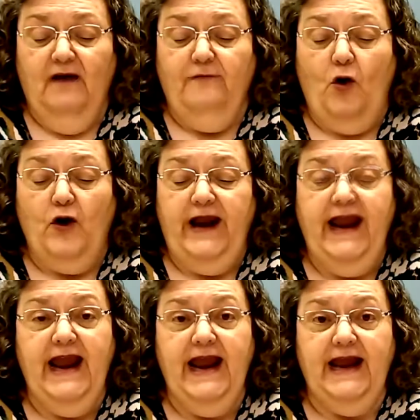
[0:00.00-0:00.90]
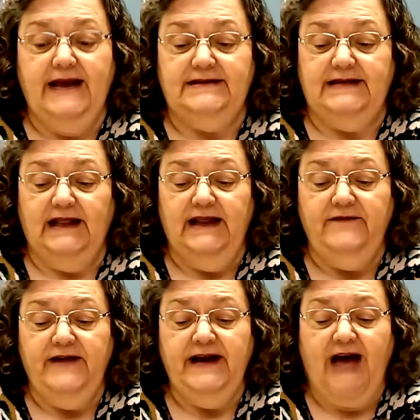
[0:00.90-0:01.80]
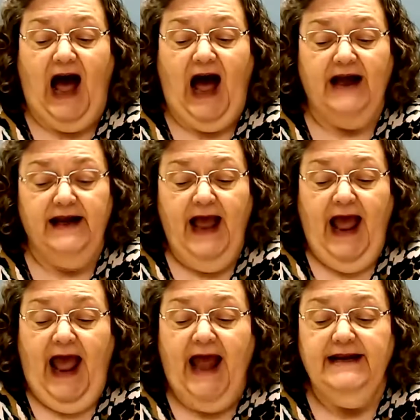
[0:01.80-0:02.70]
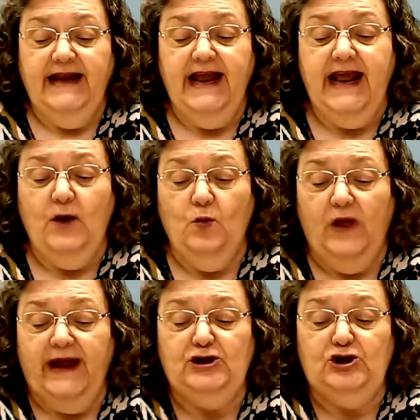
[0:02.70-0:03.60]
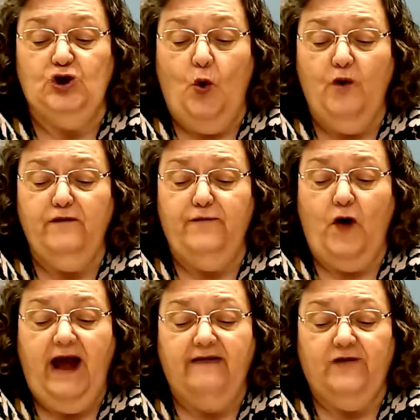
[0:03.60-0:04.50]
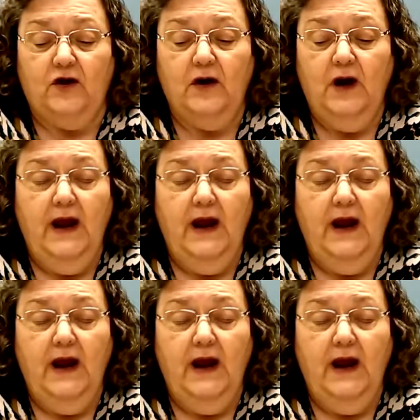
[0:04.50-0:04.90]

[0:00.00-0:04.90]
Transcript: for he is the living God and he will endure forever.